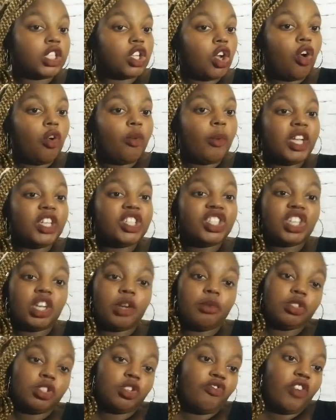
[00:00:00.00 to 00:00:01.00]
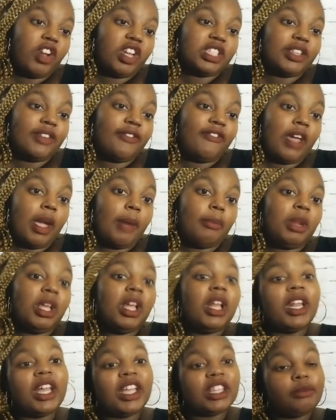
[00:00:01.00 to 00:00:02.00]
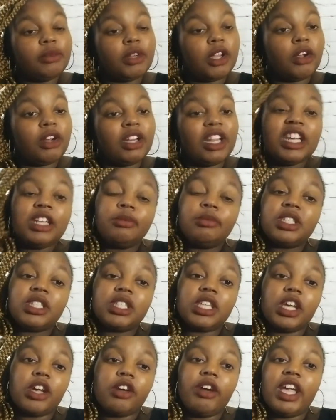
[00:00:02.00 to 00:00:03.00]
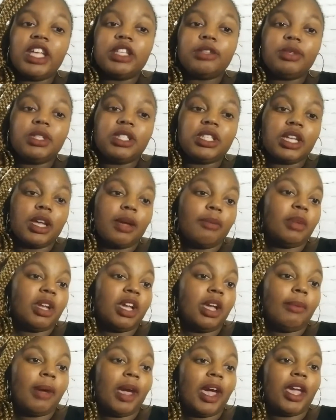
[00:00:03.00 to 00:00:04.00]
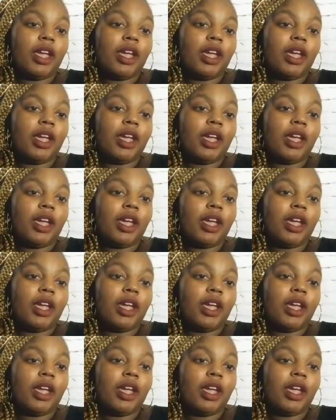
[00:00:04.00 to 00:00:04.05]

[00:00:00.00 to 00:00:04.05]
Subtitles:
And as always, share with your friends and family. Let them know Lady Blissel is what's up.